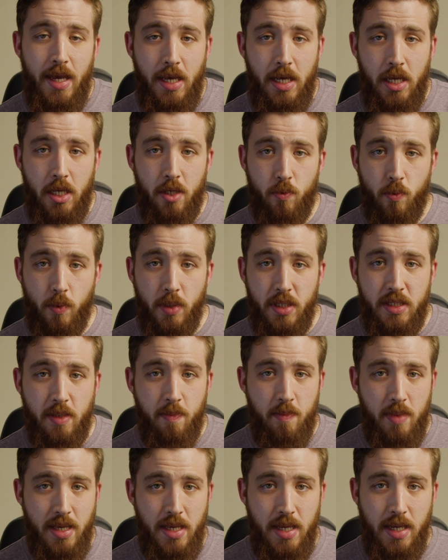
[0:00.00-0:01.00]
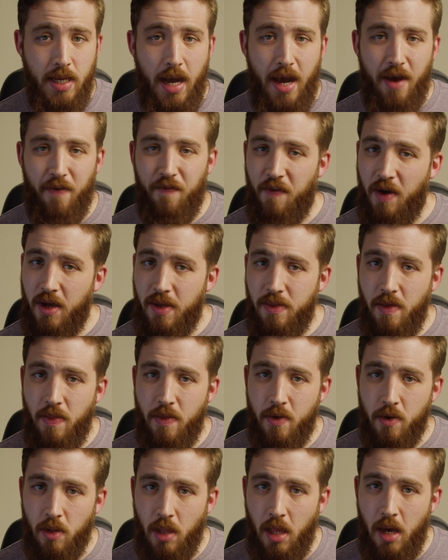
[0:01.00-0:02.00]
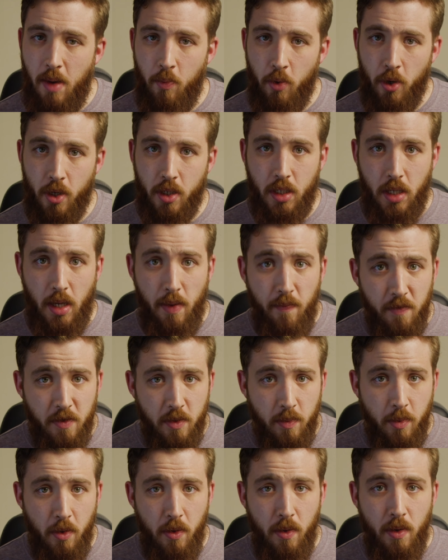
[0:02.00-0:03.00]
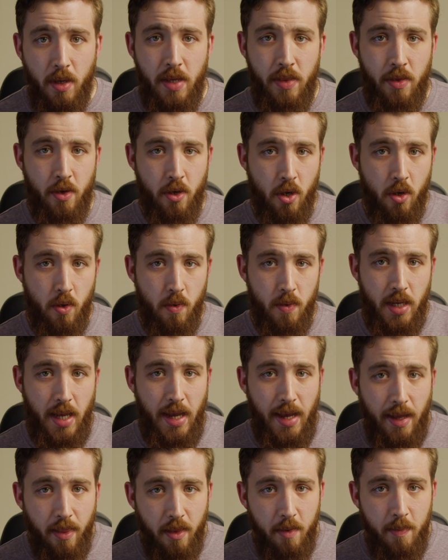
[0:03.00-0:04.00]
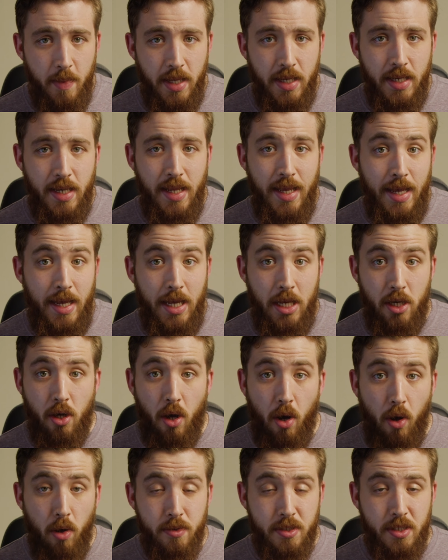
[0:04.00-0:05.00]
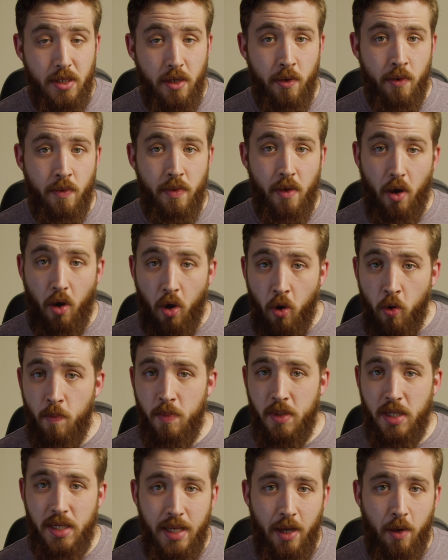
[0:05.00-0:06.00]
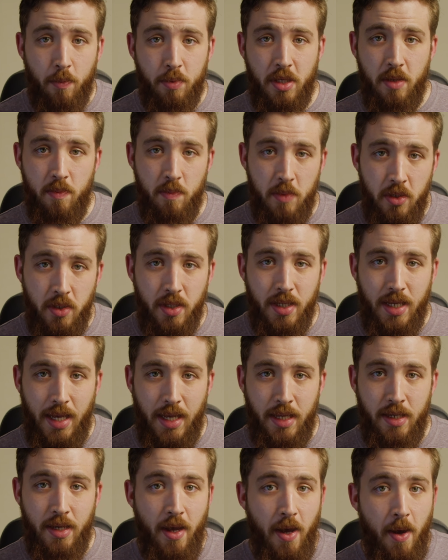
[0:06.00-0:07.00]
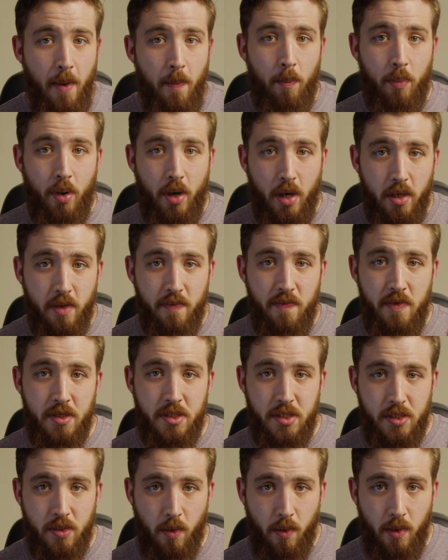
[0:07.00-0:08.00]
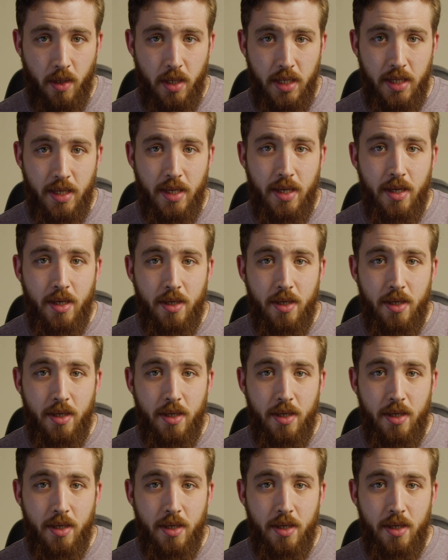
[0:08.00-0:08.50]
And reason being, I find that they're a lot more comfortable in their own element, and also the home can help communicate part of the story.